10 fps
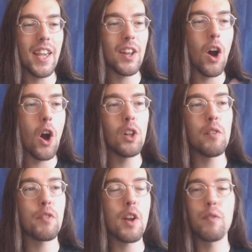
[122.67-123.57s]
in all
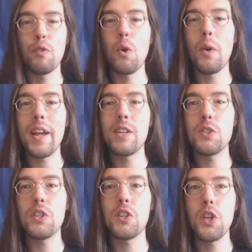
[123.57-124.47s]
of their forays
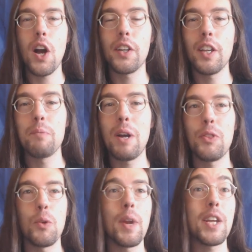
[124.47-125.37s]
into talking
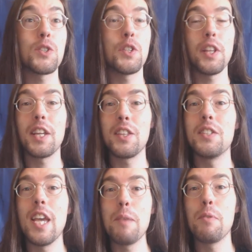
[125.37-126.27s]
about the race, like the
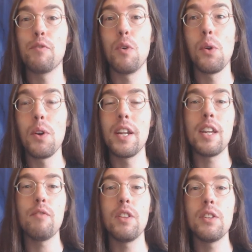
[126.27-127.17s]
day before and
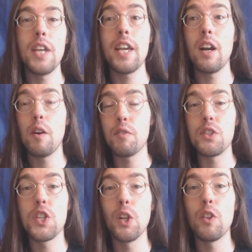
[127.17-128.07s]
even the day of,
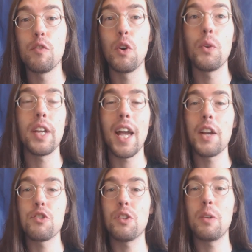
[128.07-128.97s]
until the voting
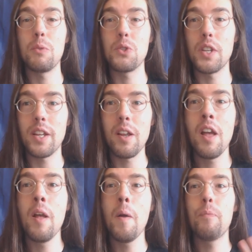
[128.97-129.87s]
actually was in,
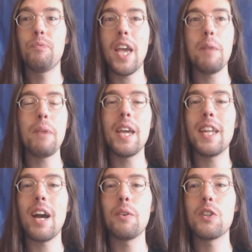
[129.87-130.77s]
they
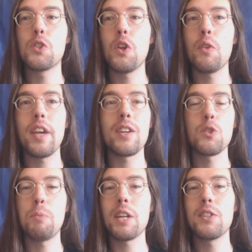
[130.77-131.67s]
made out as though they
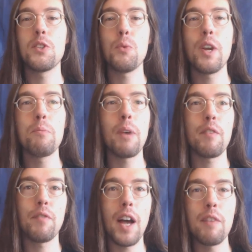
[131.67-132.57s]
expected to win by
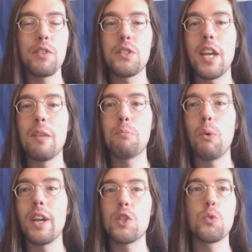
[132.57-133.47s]
5 to 10
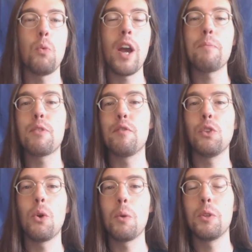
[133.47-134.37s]
points, wipe the
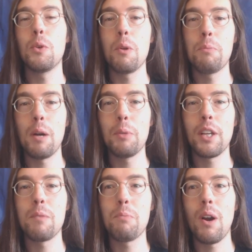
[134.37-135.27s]
floor with the
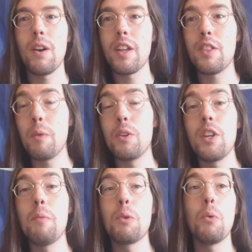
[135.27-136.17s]
Republican Party. They would,
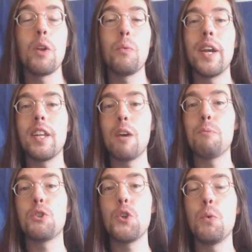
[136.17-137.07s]
number one, win,
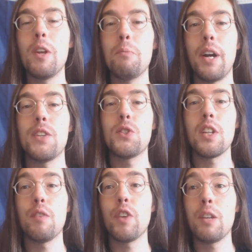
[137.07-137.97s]
number two, win by a
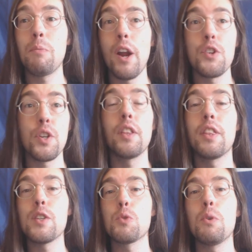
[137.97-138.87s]
significant margin, and
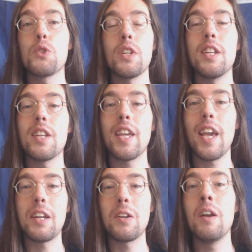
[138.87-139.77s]
this was an
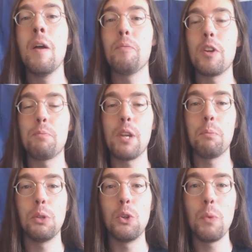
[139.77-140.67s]
indicator there'd be a
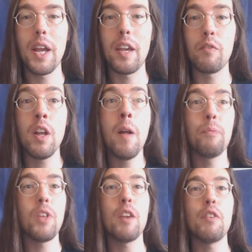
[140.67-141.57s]
blue wave.
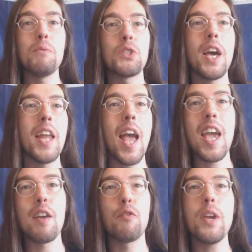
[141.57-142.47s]
None of them said,
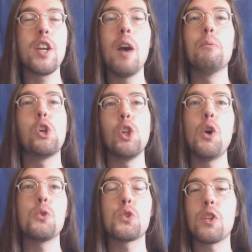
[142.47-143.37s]
hey, if we come
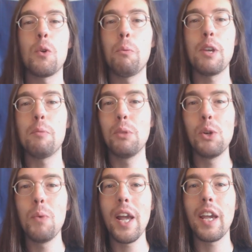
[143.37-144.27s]
close, there will be a
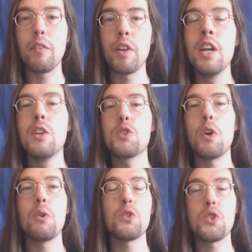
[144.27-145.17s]
blue wave.
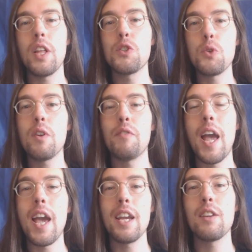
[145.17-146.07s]
So they sort of
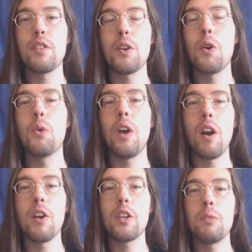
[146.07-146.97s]
hanged their own
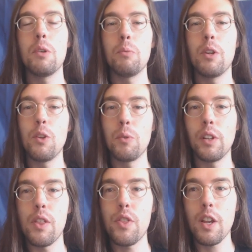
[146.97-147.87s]
argument when you
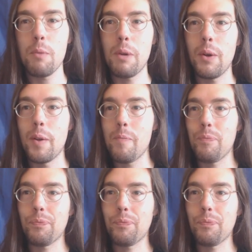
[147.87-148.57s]
really think about it.